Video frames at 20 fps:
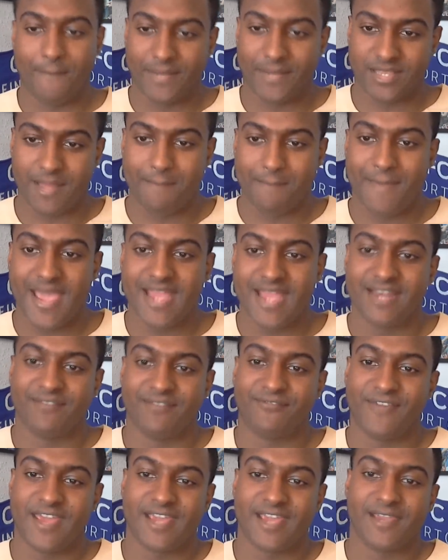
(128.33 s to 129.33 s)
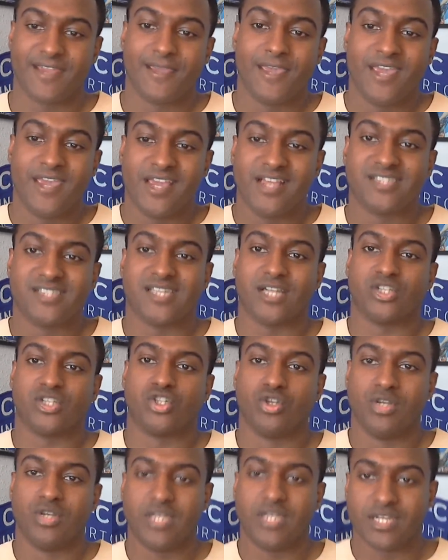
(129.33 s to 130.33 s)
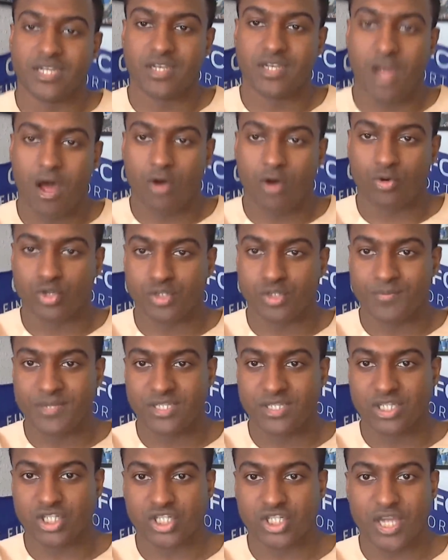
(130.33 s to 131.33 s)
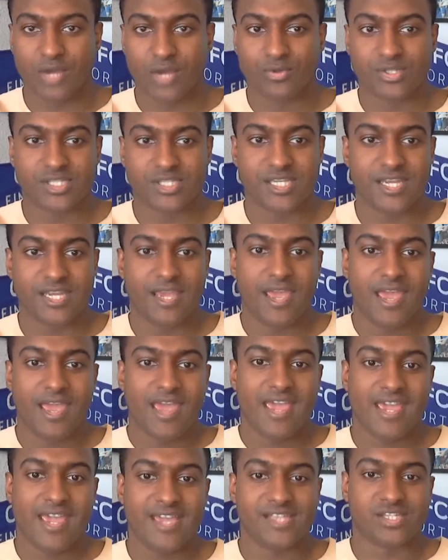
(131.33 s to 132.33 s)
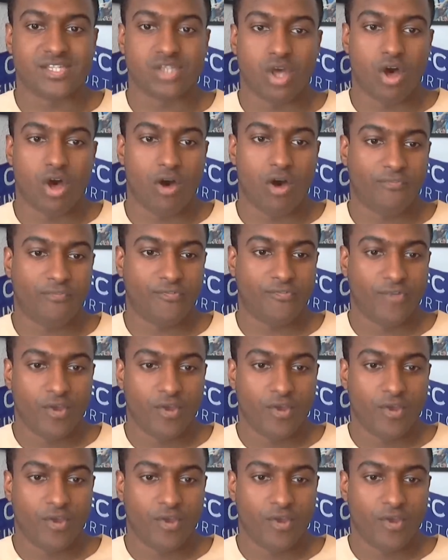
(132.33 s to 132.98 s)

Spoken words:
But the main thing is that Julian Nagelsmann to Chelsea is off.